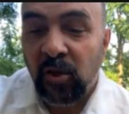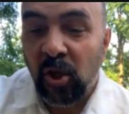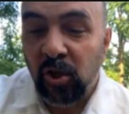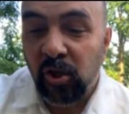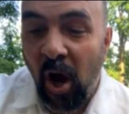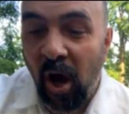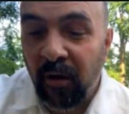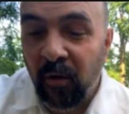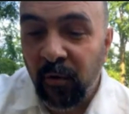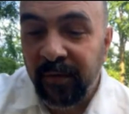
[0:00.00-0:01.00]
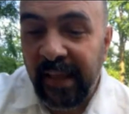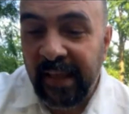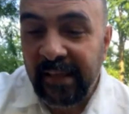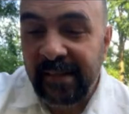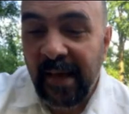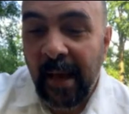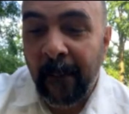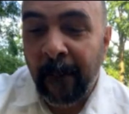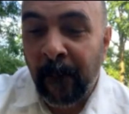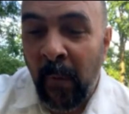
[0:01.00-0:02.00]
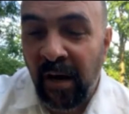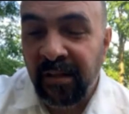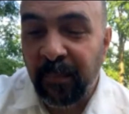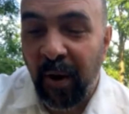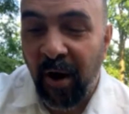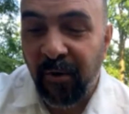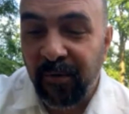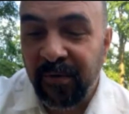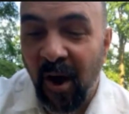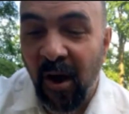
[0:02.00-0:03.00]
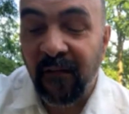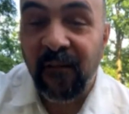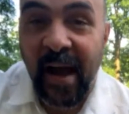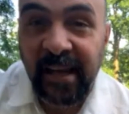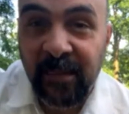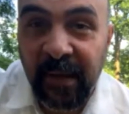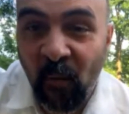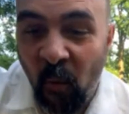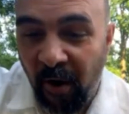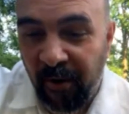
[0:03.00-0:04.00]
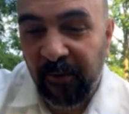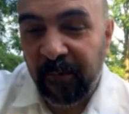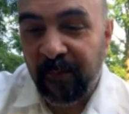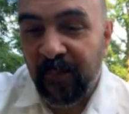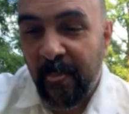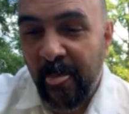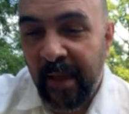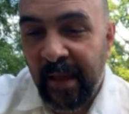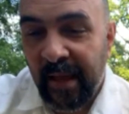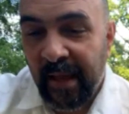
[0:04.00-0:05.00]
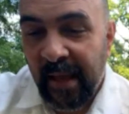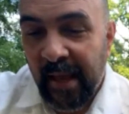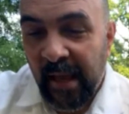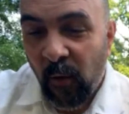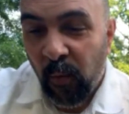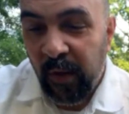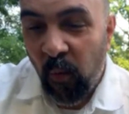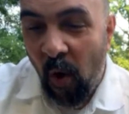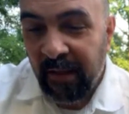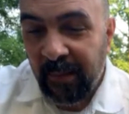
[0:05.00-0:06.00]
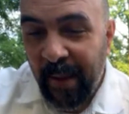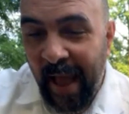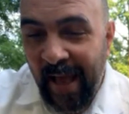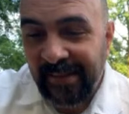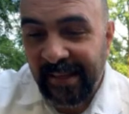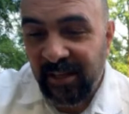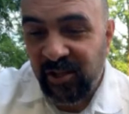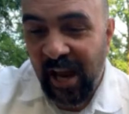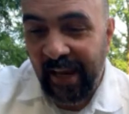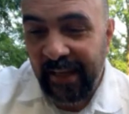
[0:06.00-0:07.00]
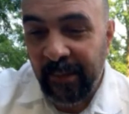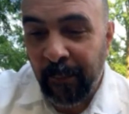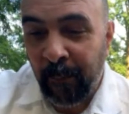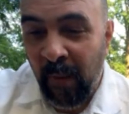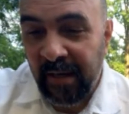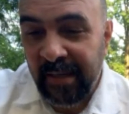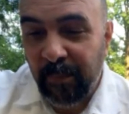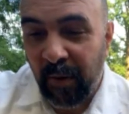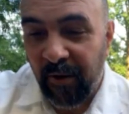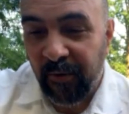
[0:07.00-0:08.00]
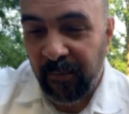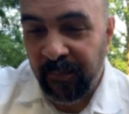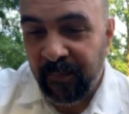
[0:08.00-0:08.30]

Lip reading: the dog who thinks mud puddles are vitamin water. We walked past a giant muddy puddle.